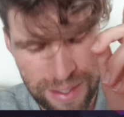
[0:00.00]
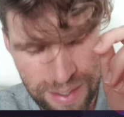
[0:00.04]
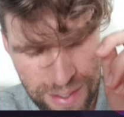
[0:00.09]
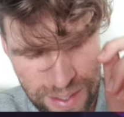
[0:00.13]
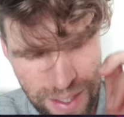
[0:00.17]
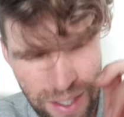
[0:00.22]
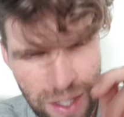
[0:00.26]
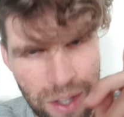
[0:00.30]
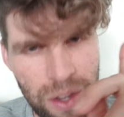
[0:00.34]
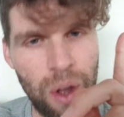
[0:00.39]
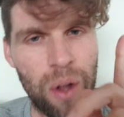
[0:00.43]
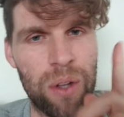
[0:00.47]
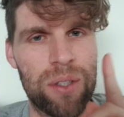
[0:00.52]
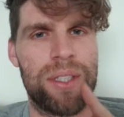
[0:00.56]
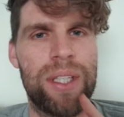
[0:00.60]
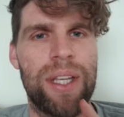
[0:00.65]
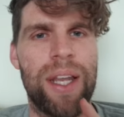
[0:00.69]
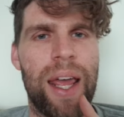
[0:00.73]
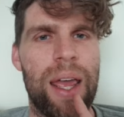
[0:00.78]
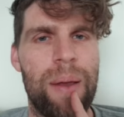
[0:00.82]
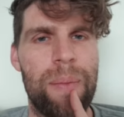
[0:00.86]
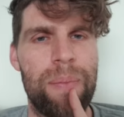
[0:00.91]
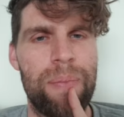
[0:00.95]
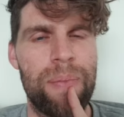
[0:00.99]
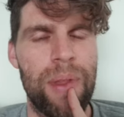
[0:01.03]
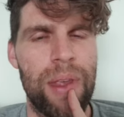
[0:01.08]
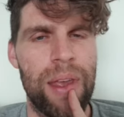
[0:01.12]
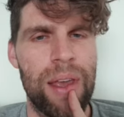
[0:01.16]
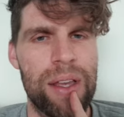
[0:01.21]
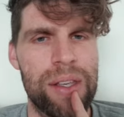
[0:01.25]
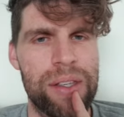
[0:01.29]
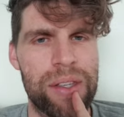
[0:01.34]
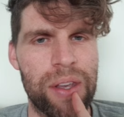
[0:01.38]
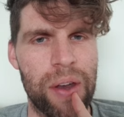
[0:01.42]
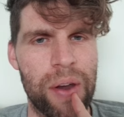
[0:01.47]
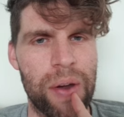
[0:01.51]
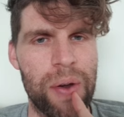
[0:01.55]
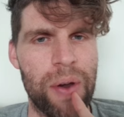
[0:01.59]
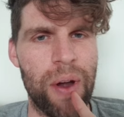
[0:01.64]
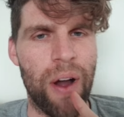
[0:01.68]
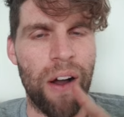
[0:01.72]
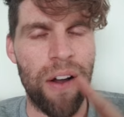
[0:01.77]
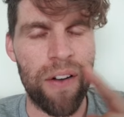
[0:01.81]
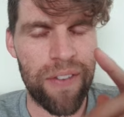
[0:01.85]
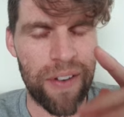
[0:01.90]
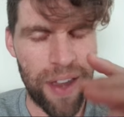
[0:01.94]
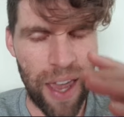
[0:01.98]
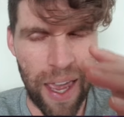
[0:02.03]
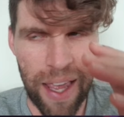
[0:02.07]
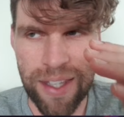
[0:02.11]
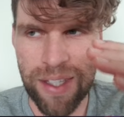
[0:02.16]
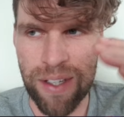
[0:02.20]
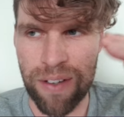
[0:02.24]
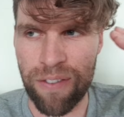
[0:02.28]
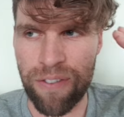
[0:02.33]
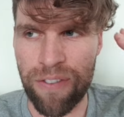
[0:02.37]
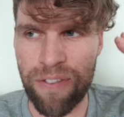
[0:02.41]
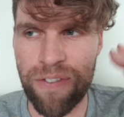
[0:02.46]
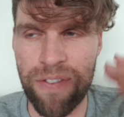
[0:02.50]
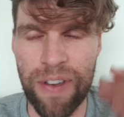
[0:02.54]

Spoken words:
Not today. So I've had some